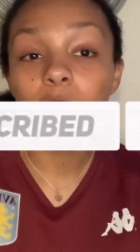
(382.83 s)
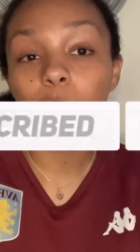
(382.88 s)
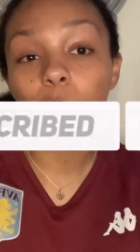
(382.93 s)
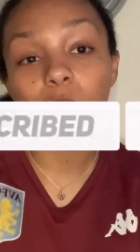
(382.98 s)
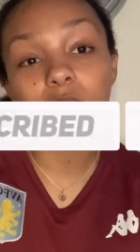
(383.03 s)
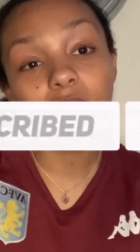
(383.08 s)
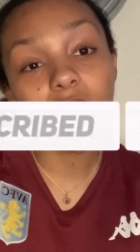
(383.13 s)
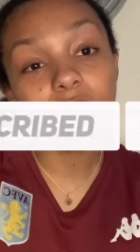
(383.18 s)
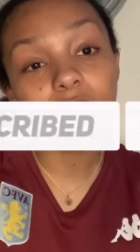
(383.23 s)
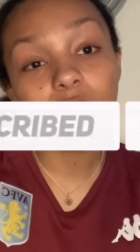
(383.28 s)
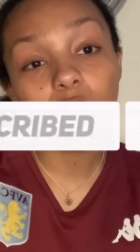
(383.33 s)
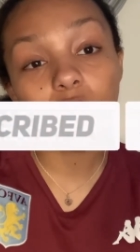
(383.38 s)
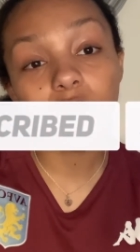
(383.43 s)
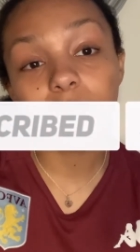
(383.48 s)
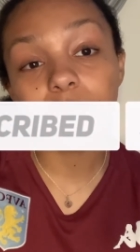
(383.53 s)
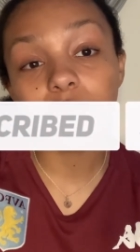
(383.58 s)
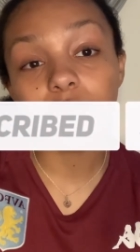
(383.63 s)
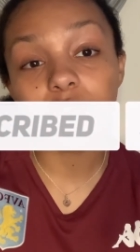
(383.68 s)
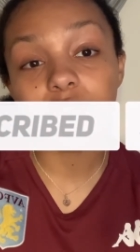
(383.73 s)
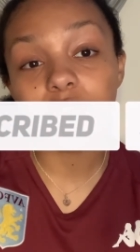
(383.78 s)
whenever I
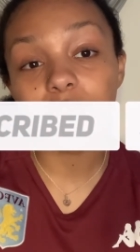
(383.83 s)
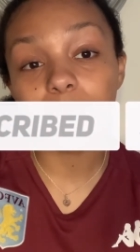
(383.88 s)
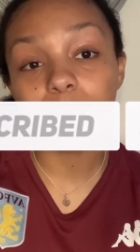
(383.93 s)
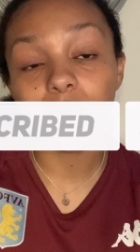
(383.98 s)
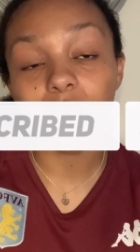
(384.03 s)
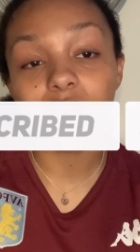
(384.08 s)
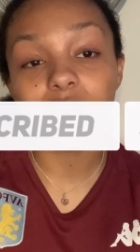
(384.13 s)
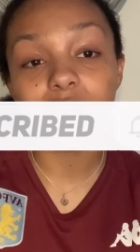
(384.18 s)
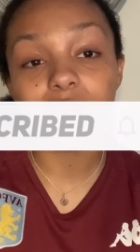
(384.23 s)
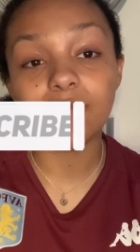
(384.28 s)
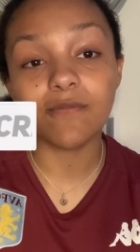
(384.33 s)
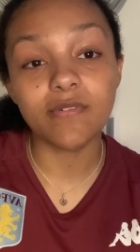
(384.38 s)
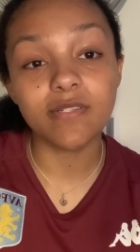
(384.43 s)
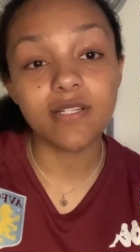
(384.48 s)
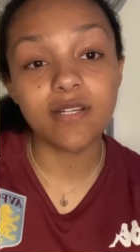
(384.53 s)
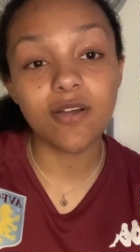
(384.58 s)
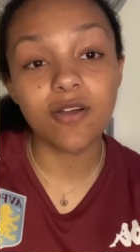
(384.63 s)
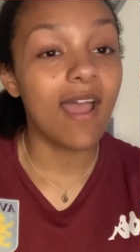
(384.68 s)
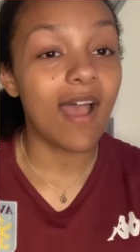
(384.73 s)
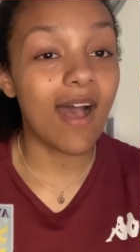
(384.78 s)
upload a brand new
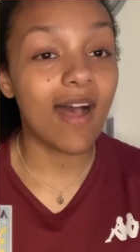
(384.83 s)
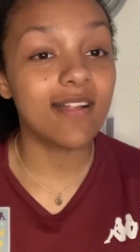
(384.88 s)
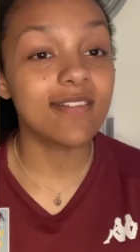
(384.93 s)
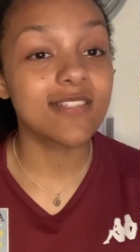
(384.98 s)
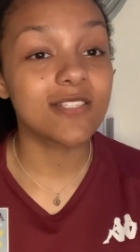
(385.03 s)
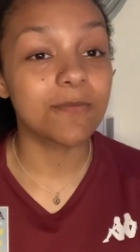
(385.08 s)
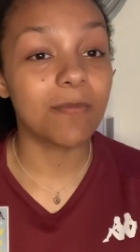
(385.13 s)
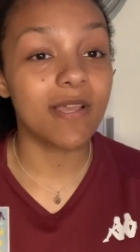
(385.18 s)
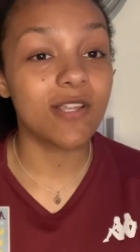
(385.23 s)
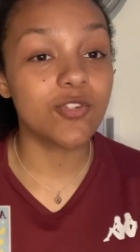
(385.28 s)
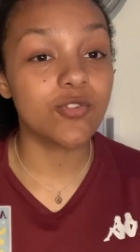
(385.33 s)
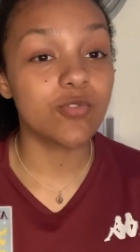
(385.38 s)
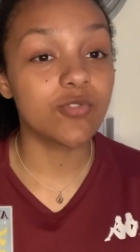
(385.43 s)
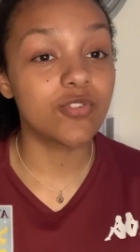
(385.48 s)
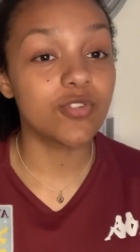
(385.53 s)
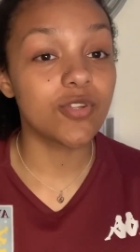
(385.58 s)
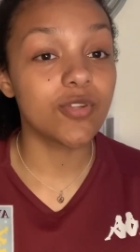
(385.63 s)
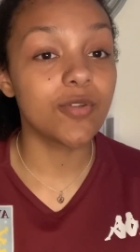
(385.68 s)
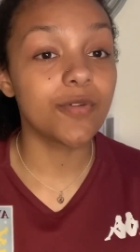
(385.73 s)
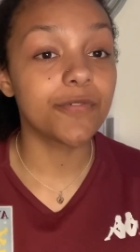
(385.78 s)
video. And make sure
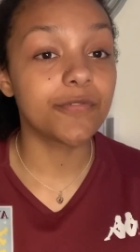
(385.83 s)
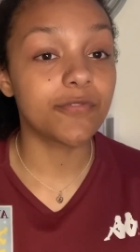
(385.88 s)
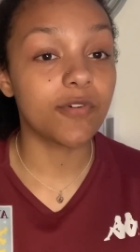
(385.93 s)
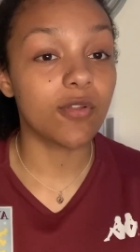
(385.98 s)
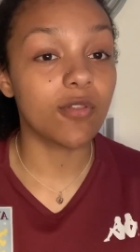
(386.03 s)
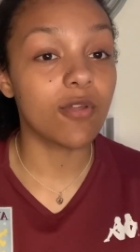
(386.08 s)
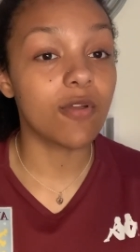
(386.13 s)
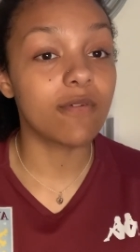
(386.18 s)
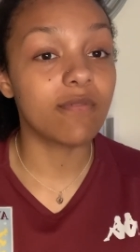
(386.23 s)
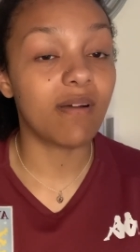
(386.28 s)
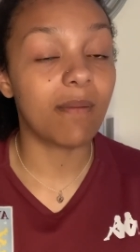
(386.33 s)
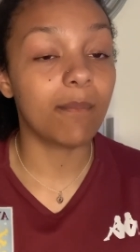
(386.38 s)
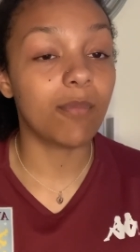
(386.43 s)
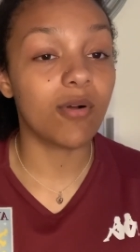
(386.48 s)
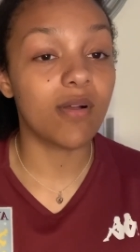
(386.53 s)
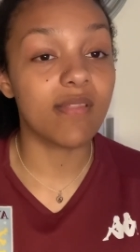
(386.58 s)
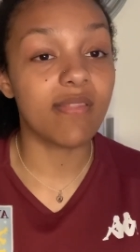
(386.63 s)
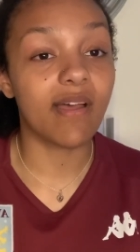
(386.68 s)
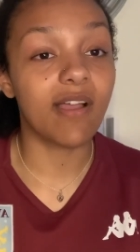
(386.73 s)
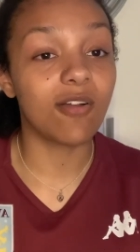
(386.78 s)
to follow
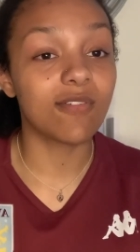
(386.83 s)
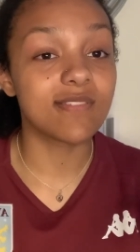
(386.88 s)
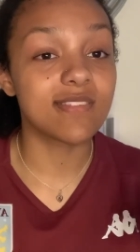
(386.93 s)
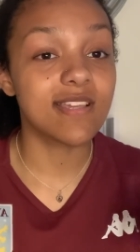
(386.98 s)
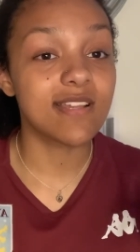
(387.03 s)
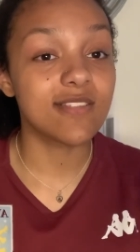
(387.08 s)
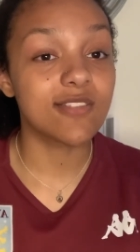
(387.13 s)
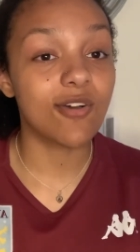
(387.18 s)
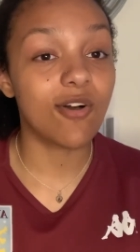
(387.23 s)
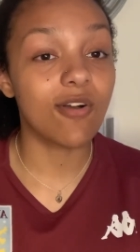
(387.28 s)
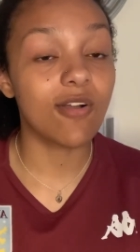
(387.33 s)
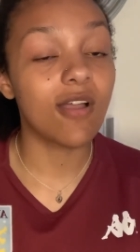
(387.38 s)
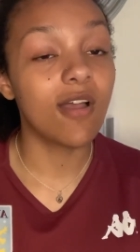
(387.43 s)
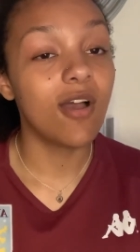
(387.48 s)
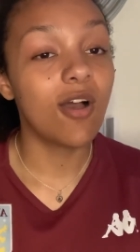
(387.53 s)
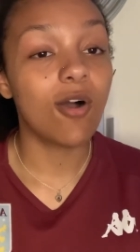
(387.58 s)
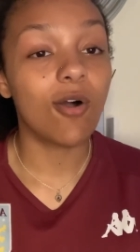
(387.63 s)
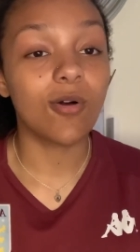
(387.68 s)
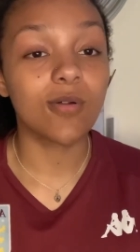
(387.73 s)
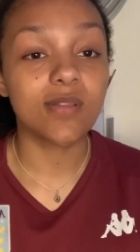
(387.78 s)
Vampire Date on TikTok.
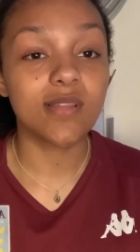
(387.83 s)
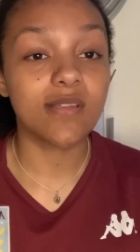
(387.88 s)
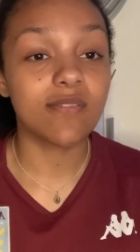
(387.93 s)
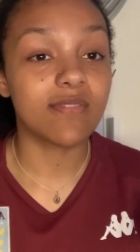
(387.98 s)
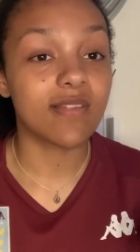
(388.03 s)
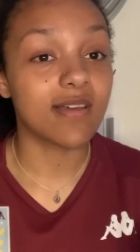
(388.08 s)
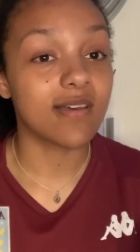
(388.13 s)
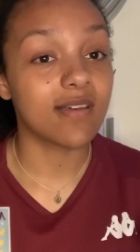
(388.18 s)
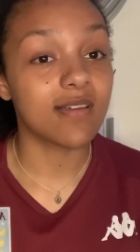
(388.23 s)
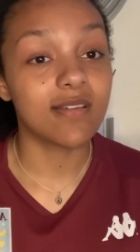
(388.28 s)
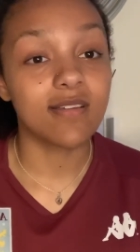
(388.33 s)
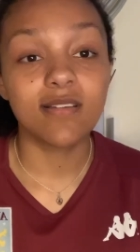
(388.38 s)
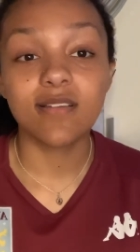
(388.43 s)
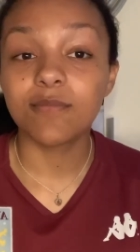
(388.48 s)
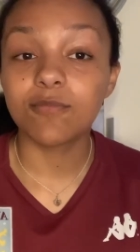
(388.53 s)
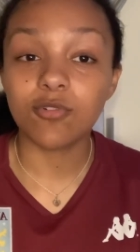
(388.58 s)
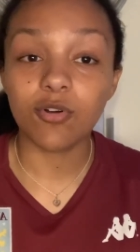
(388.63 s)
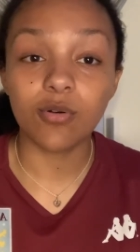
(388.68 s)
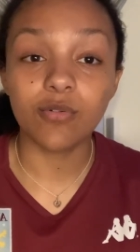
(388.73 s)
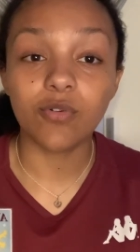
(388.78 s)
I'll leave a
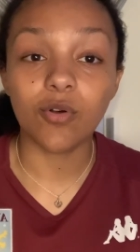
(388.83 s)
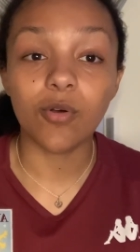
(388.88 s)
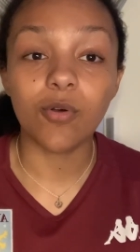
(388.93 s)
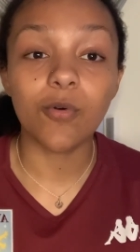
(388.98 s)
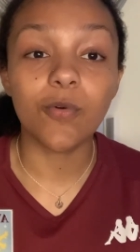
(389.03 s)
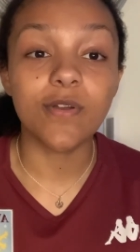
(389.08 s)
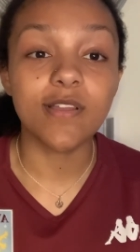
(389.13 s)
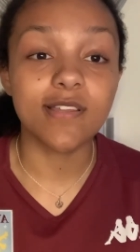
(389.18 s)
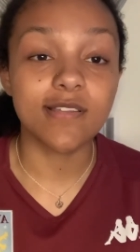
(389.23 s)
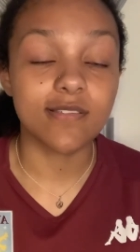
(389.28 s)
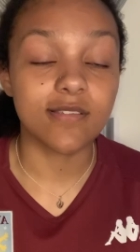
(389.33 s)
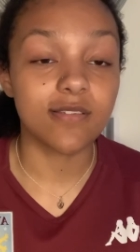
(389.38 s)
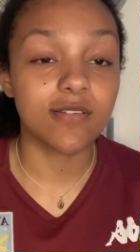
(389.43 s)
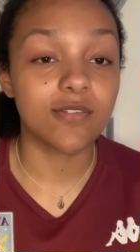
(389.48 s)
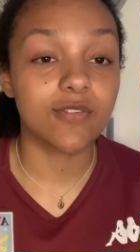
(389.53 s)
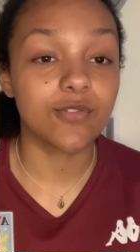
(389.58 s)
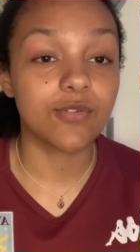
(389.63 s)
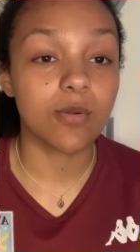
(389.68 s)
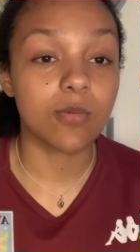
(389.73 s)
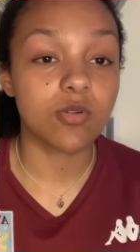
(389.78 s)
profile in the
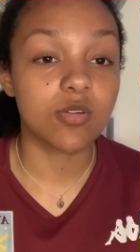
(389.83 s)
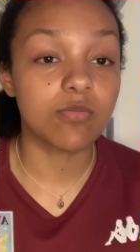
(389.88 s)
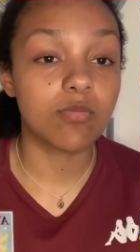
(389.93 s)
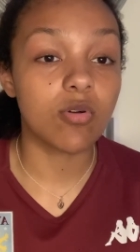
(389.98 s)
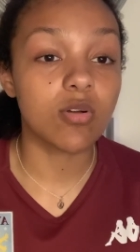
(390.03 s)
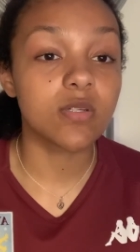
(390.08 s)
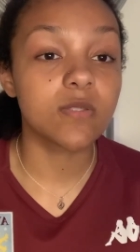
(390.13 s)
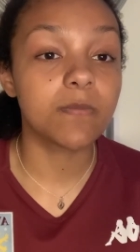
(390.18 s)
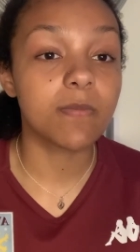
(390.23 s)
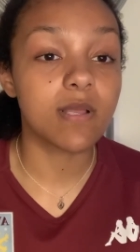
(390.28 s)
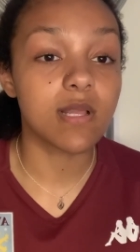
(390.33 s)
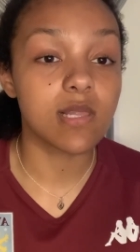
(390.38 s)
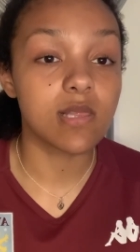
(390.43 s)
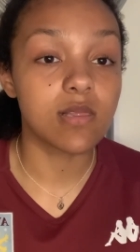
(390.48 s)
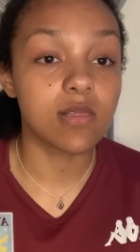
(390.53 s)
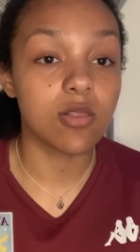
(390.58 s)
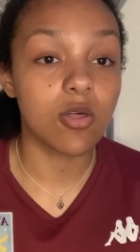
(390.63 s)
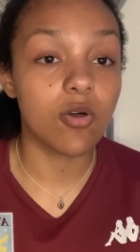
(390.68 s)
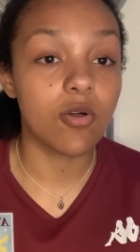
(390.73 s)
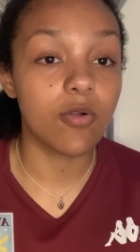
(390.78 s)
description box
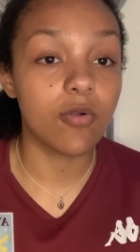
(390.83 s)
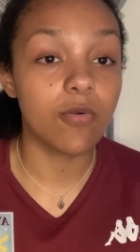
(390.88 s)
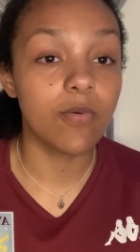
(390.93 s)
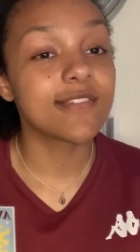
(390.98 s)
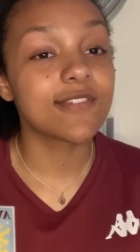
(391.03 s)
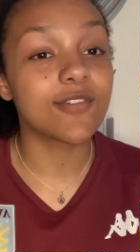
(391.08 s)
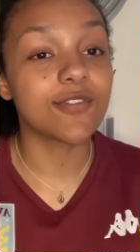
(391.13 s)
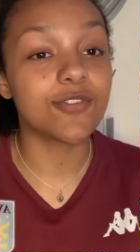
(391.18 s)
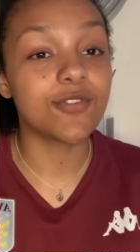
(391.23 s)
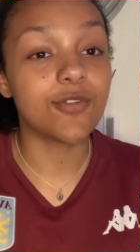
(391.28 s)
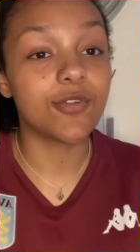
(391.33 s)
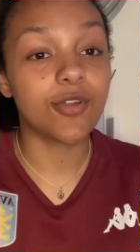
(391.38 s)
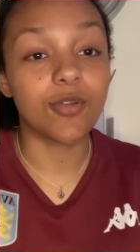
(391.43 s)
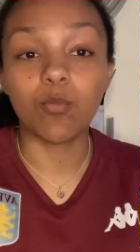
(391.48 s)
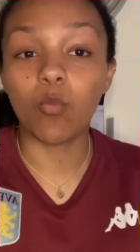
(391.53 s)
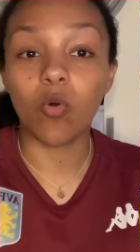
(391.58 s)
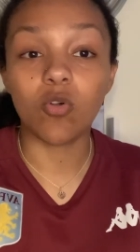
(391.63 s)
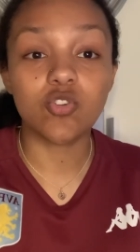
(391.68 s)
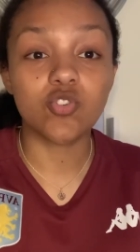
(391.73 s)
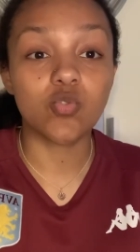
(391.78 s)
below so you can
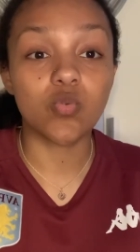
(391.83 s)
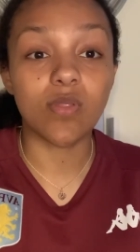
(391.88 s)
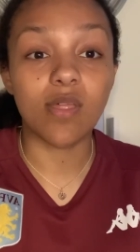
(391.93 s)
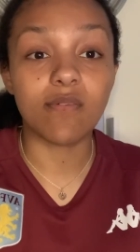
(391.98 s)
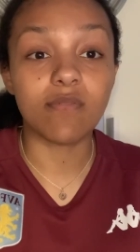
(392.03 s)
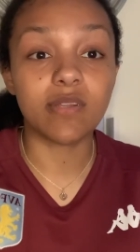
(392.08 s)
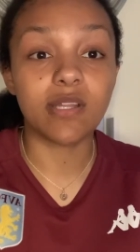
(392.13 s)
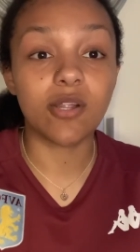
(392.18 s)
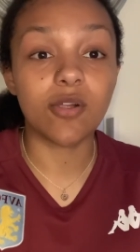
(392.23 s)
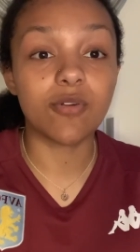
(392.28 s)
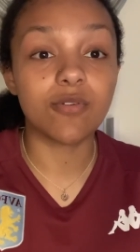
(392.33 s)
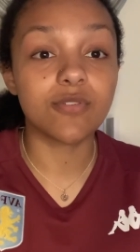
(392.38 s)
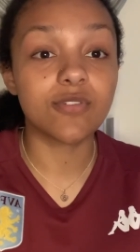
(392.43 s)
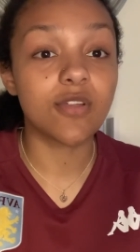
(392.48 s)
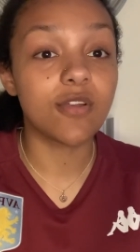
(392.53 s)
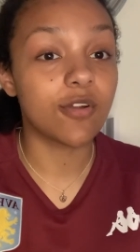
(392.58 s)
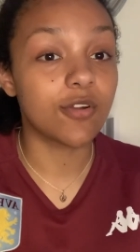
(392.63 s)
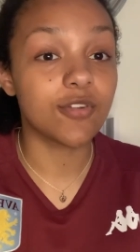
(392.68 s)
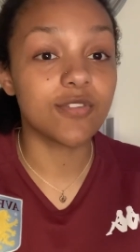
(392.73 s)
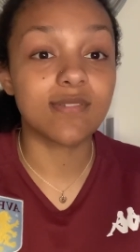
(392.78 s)
watch all their videos,
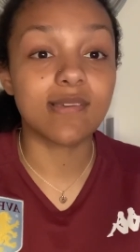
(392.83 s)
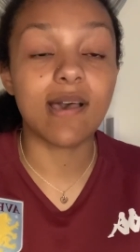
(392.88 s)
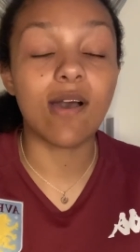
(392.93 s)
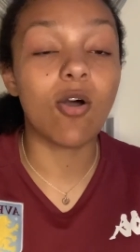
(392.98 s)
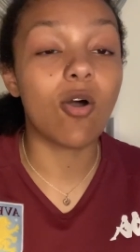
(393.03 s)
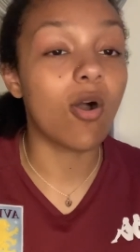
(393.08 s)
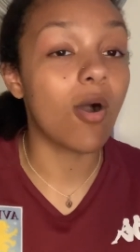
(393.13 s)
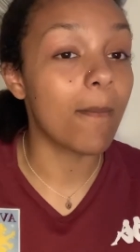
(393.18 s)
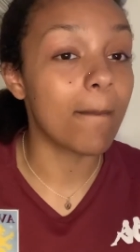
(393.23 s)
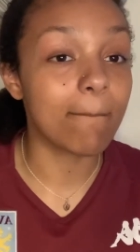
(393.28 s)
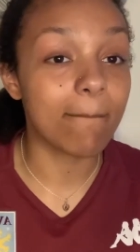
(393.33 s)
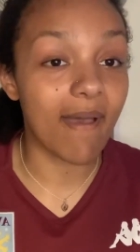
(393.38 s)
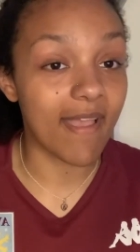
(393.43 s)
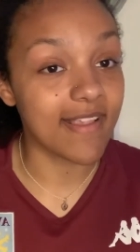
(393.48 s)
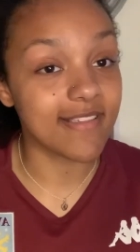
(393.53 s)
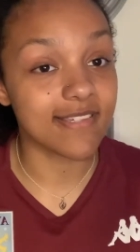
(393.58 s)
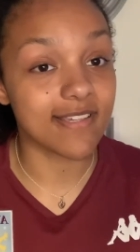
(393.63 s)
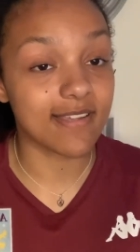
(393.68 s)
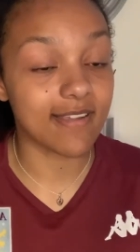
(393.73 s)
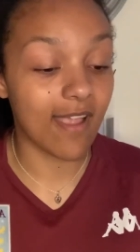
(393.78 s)
because they are
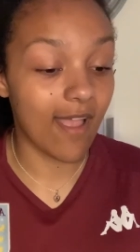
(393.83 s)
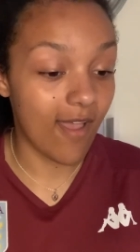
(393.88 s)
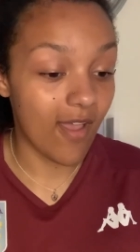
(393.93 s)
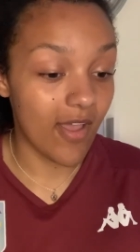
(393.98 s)
amazing.